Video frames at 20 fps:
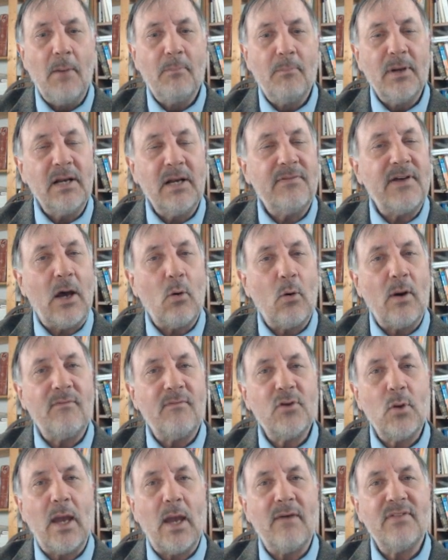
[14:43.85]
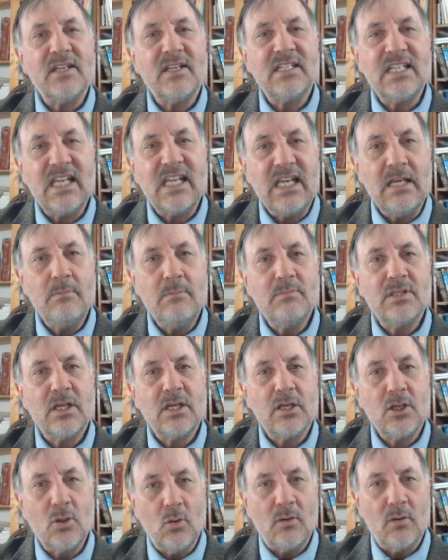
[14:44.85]
But if, however, you have the team's
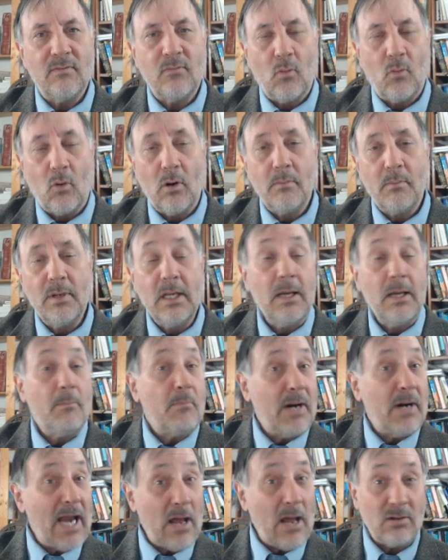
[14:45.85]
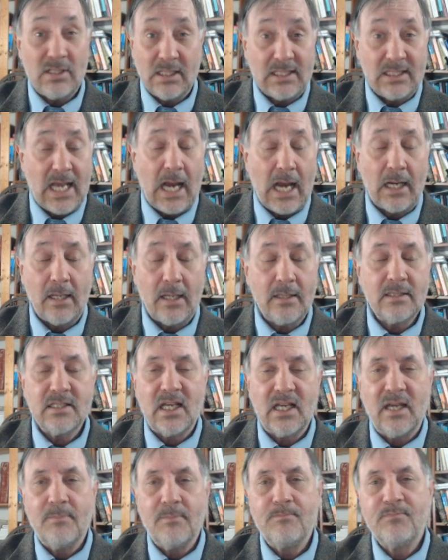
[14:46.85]
uniform, pronounced exactly the
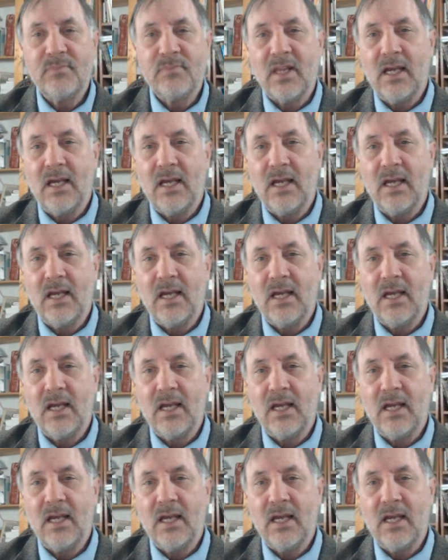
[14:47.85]
same.